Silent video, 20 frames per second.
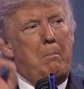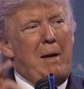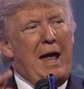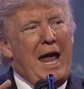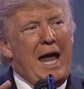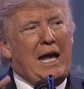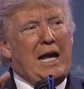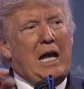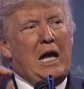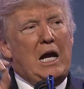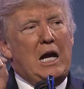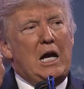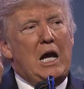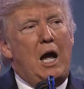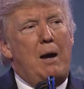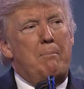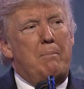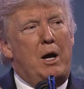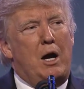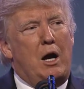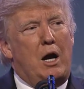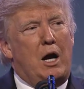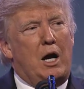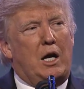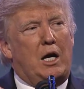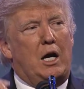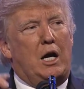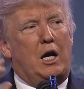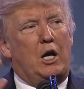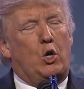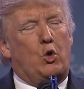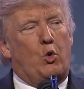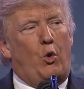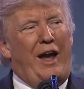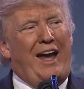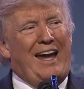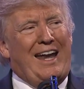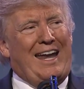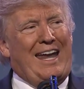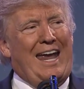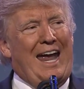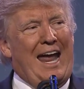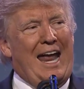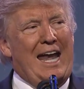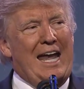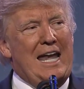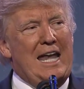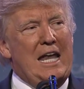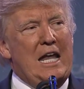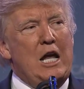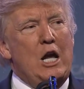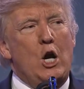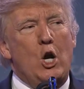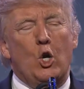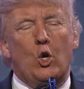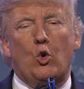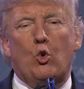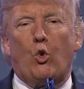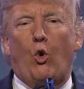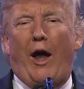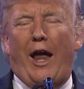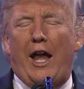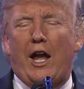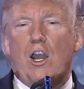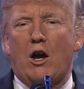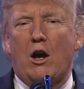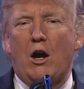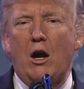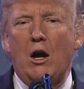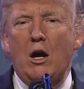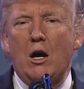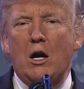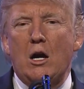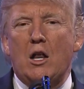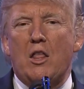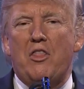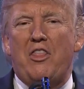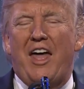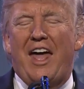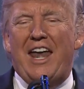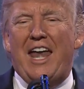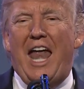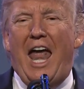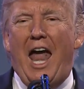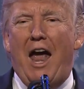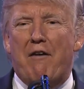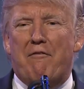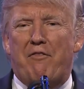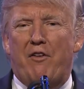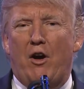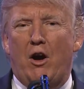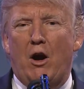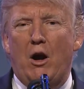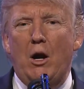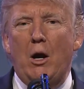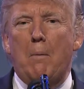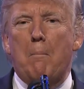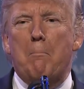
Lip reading: make America great again. Greater, than ever